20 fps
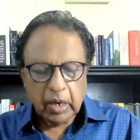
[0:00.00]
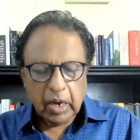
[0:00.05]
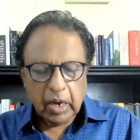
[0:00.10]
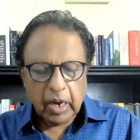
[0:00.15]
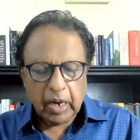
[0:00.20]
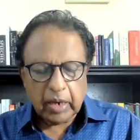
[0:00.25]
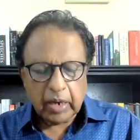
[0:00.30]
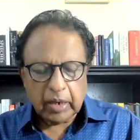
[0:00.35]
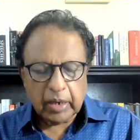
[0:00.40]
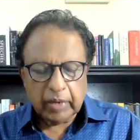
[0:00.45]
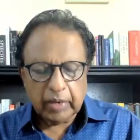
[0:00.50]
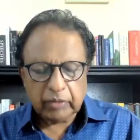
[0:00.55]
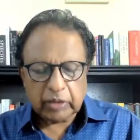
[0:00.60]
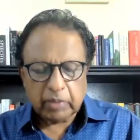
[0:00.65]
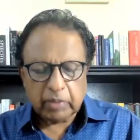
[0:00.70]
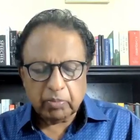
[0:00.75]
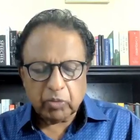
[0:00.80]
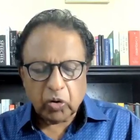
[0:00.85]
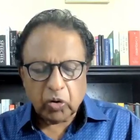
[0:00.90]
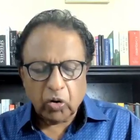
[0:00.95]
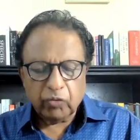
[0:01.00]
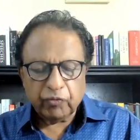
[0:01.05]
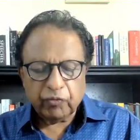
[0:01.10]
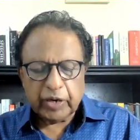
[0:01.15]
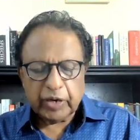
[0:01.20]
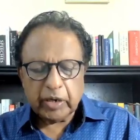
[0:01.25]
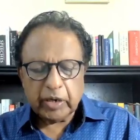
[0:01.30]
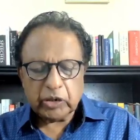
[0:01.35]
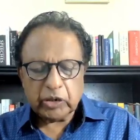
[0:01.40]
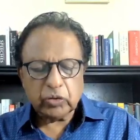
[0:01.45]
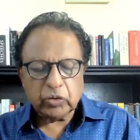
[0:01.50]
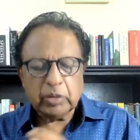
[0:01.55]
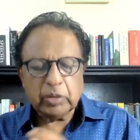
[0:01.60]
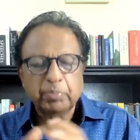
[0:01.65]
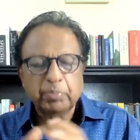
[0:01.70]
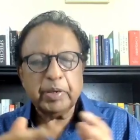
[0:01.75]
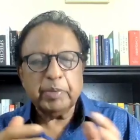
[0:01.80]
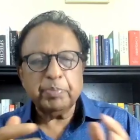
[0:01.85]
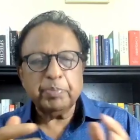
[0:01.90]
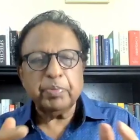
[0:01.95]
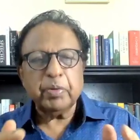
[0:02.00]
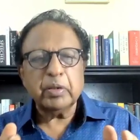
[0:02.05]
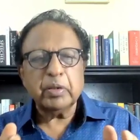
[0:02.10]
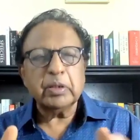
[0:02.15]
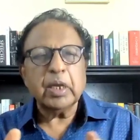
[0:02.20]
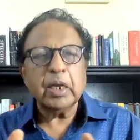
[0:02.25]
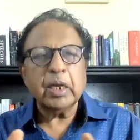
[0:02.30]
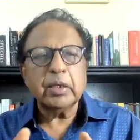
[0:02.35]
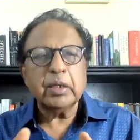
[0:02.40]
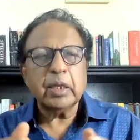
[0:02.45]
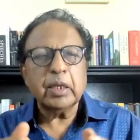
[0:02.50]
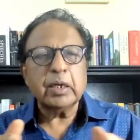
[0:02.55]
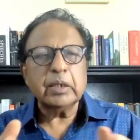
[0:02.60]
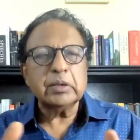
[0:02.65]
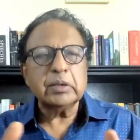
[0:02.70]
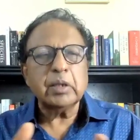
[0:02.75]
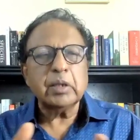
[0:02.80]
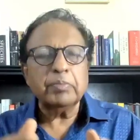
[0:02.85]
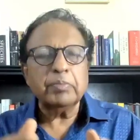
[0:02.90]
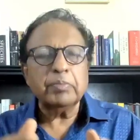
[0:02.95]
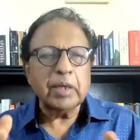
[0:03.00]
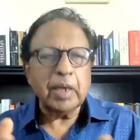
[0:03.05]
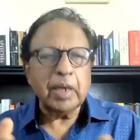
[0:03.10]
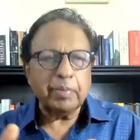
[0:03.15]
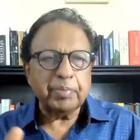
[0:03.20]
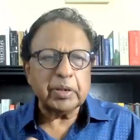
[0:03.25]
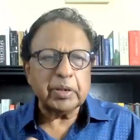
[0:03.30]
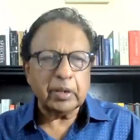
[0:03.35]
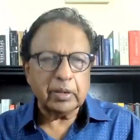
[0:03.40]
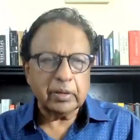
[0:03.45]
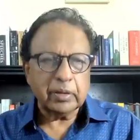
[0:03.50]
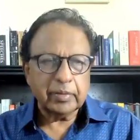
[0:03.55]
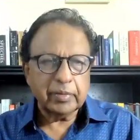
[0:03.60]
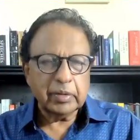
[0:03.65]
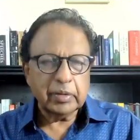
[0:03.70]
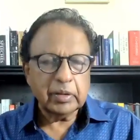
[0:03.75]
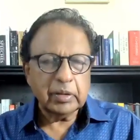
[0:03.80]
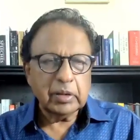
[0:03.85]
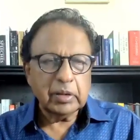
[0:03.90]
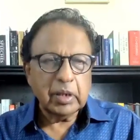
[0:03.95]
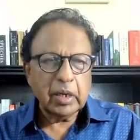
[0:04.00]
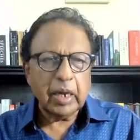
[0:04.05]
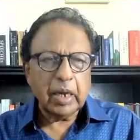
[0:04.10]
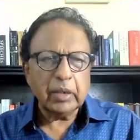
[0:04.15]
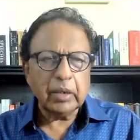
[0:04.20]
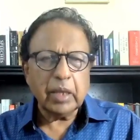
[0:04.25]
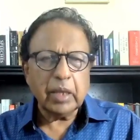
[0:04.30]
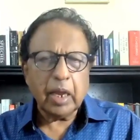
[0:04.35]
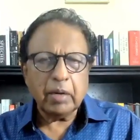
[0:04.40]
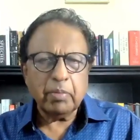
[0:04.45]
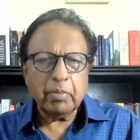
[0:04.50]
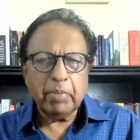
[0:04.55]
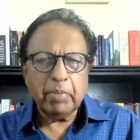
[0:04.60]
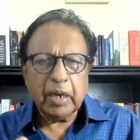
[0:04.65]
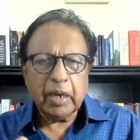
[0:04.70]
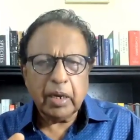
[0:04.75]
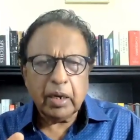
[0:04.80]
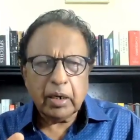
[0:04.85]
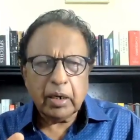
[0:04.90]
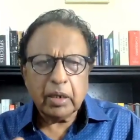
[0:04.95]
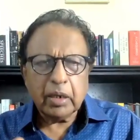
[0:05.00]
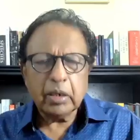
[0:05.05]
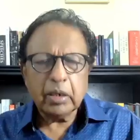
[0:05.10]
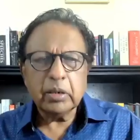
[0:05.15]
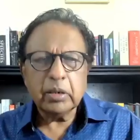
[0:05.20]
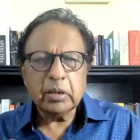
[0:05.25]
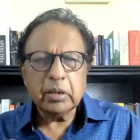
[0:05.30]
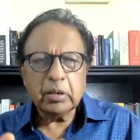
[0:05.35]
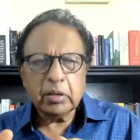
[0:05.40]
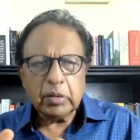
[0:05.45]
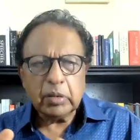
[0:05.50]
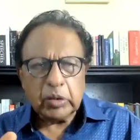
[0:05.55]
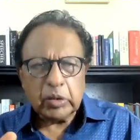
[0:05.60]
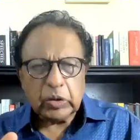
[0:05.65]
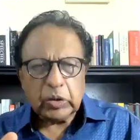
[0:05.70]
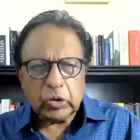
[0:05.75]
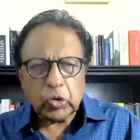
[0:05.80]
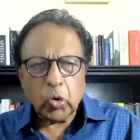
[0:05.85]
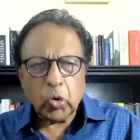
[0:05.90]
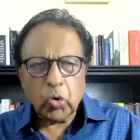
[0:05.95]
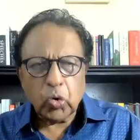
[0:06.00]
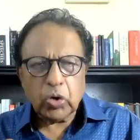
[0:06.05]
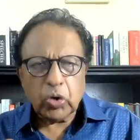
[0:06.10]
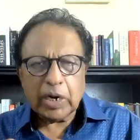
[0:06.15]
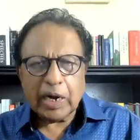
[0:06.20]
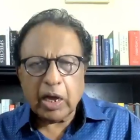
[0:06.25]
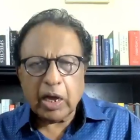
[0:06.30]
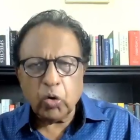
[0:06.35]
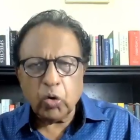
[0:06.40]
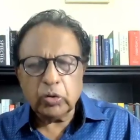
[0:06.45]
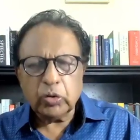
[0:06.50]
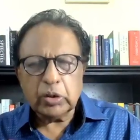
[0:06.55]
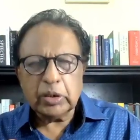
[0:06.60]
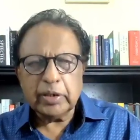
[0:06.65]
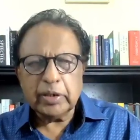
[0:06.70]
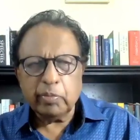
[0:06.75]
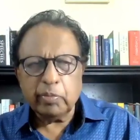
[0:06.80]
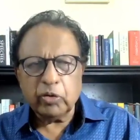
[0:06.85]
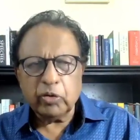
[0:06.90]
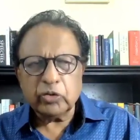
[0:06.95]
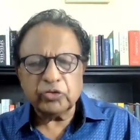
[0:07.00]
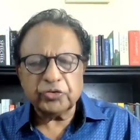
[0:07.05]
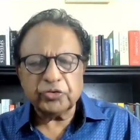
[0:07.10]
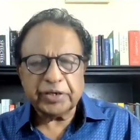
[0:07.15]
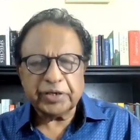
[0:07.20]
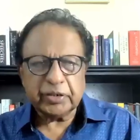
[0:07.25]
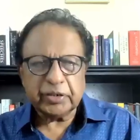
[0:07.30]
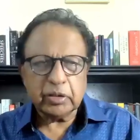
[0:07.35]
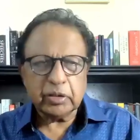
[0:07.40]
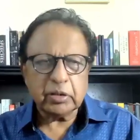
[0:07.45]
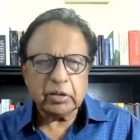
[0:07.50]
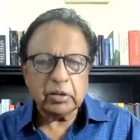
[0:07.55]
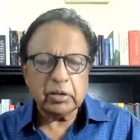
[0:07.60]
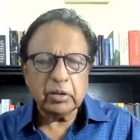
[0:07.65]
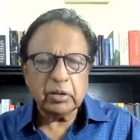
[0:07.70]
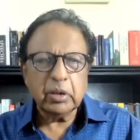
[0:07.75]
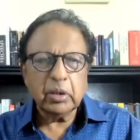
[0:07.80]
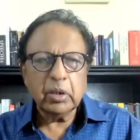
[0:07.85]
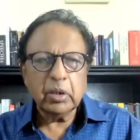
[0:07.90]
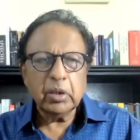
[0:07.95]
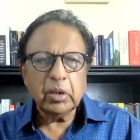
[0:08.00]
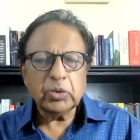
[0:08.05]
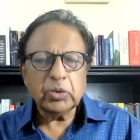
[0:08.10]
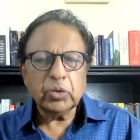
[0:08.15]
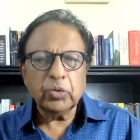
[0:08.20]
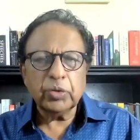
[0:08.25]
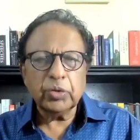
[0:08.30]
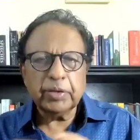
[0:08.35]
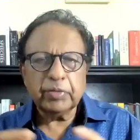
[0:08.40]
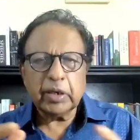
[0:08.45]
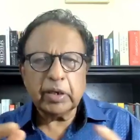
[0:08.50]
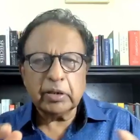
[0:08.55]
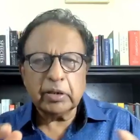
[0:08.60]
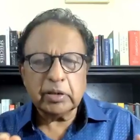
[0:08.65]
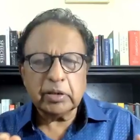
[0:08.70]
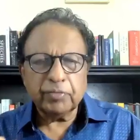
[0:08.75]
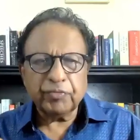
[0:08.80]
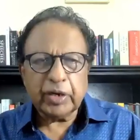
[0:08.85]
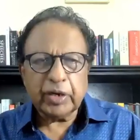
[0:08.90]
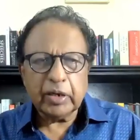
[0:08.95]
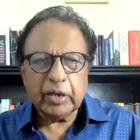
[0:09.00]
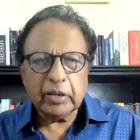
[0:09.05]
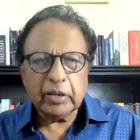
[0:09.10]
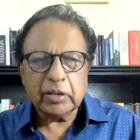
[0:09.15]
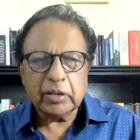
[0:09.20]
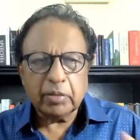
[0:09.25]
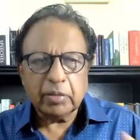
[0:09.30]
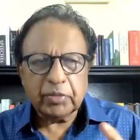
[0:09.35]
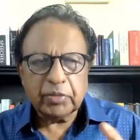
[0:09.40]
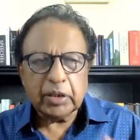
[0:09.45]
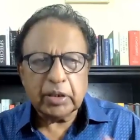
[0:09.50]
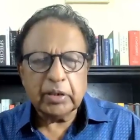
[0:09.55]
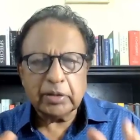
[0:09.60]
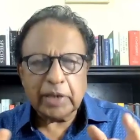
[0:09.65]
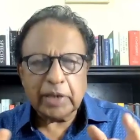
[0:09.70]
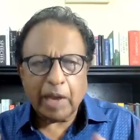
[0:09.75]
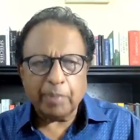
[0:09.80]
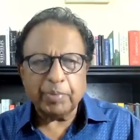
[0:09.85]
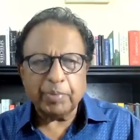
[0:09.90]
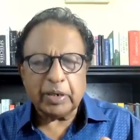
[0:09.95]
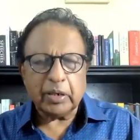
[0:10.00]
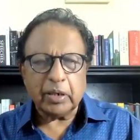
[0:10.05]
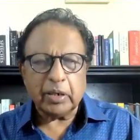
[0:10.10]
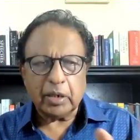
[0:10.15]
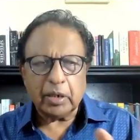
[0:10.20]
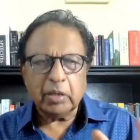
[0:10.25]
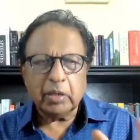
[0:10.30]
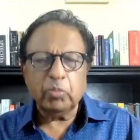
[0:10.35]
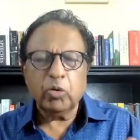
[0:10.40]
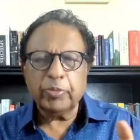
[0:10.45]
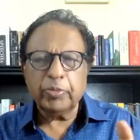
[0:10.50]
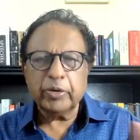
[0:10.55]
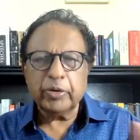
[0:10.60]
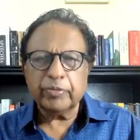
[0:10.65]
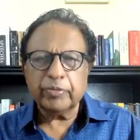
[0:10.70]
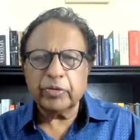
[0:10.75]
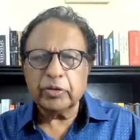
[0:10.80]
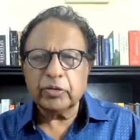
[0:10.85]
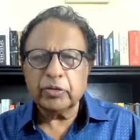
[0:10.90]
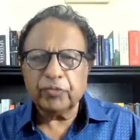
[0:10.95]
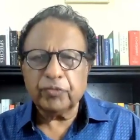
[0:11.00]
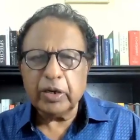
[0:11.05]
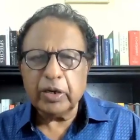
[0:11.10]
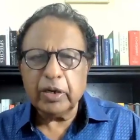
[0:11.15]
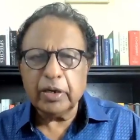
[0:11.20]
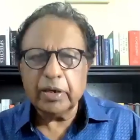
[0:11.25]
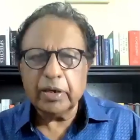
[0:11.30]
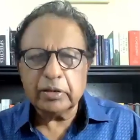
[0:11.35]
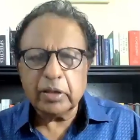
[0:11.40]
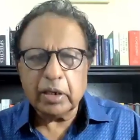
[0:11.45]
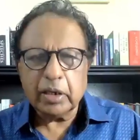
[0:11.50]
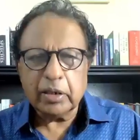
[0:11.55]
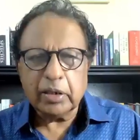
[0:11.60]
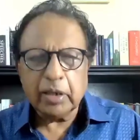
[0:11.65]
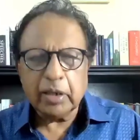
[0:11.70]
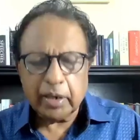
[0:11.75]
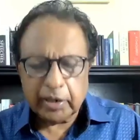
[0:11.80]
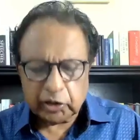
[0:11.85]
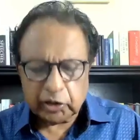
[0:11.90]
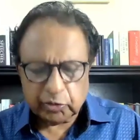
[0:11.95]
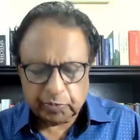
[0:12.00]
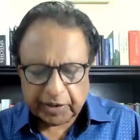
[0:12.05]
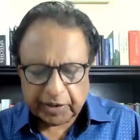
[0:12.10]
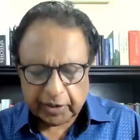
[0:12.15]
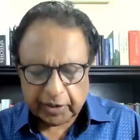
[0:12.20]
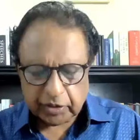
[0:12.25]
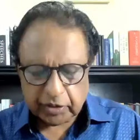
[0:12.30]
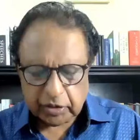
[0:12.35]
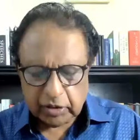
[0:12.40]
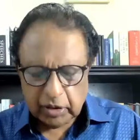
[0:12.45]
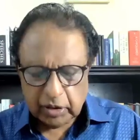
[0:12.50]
and give some confidence to the people that there is something happening. And that may tone down the demonstrations. So if there is a feeling that something is happening, the moment because the feeling is that they are desperate.